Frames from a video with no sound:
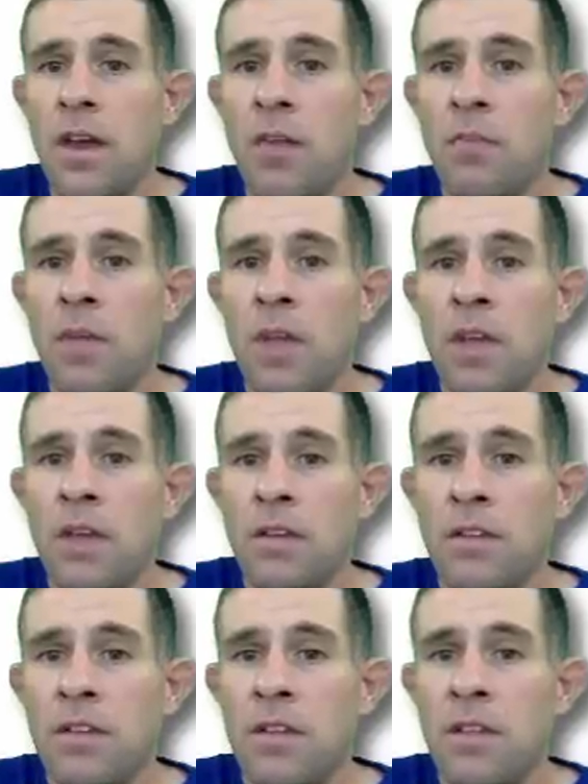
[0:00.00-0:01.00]
up,
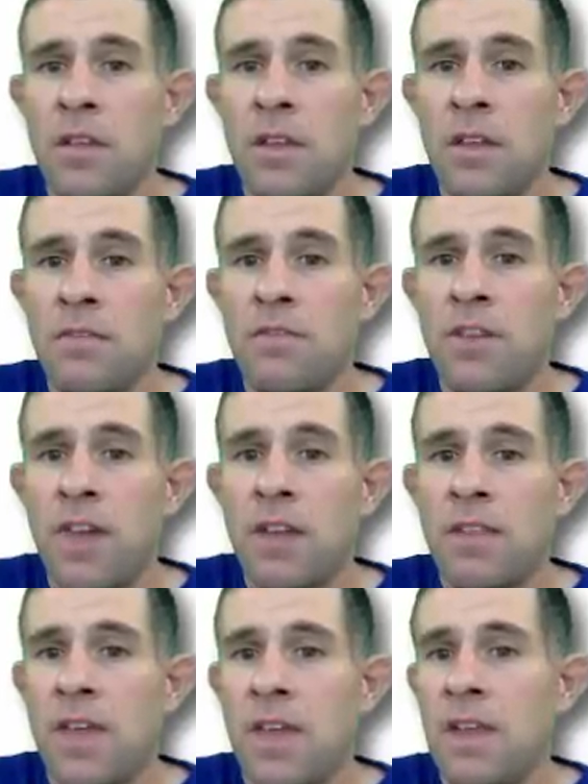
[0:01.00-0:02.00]
you'll see in
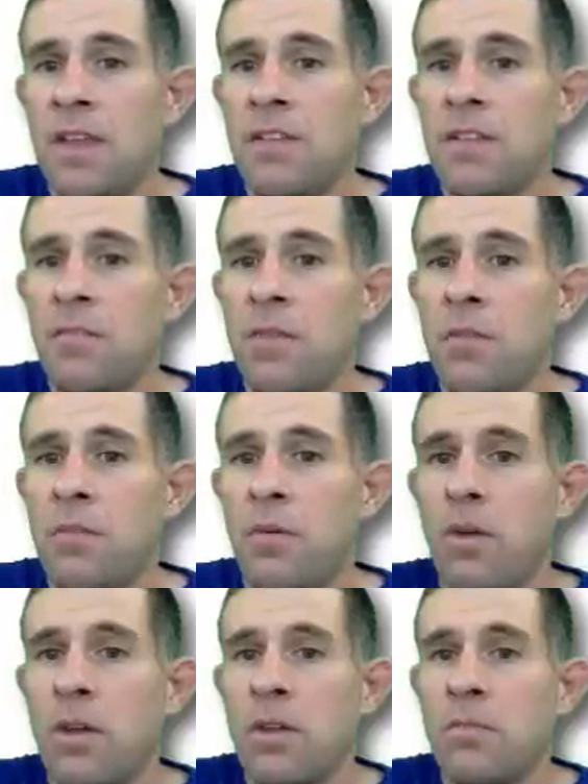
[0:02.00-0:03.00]
fact that is the
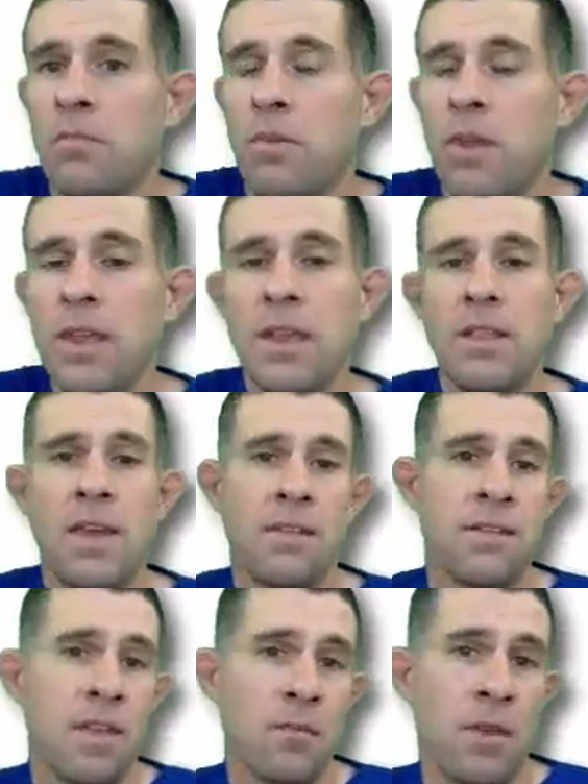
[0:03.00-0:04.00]
midpoint, breaking that
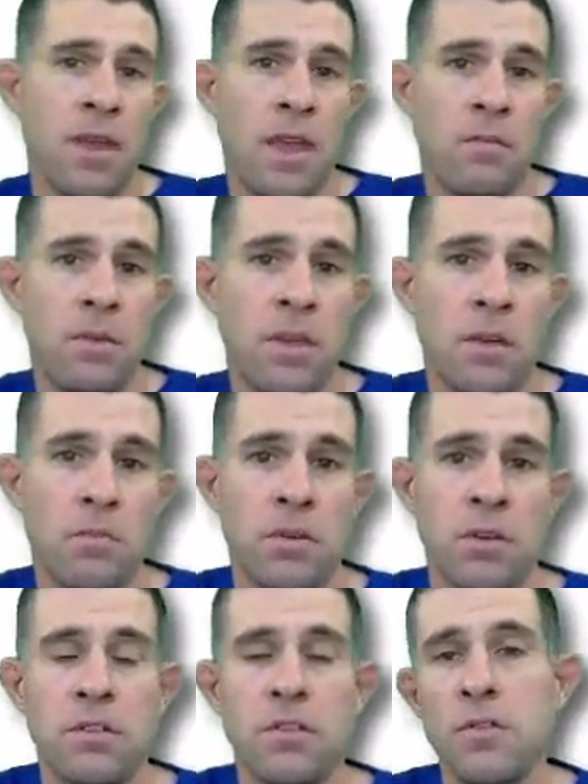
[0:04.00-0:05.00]
segment AB up
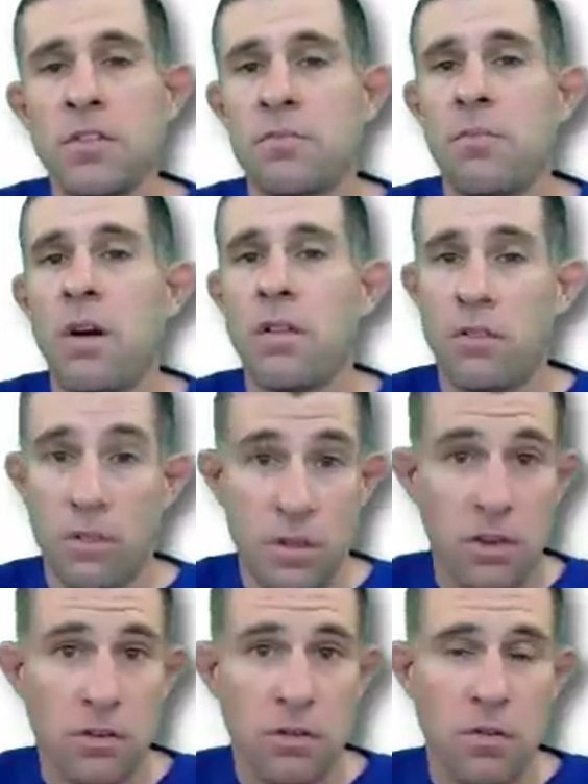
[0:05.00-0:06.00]
into two smaller
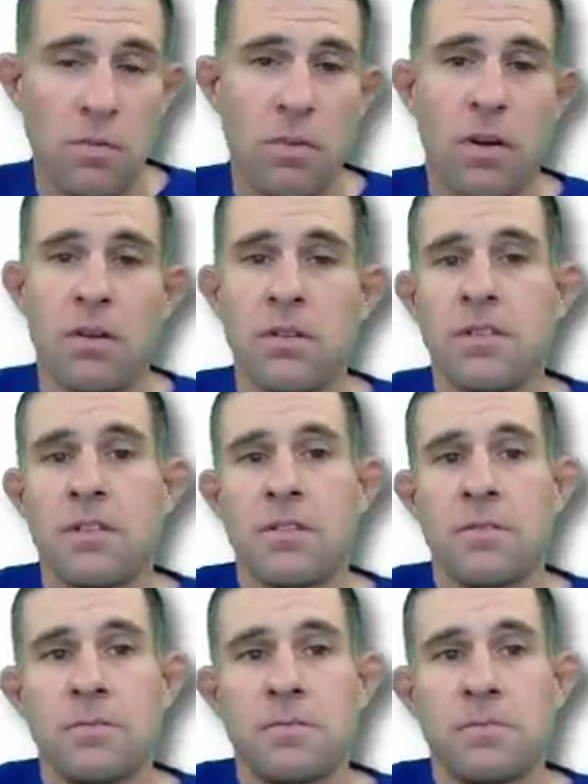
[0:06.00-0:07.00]
congruent parts.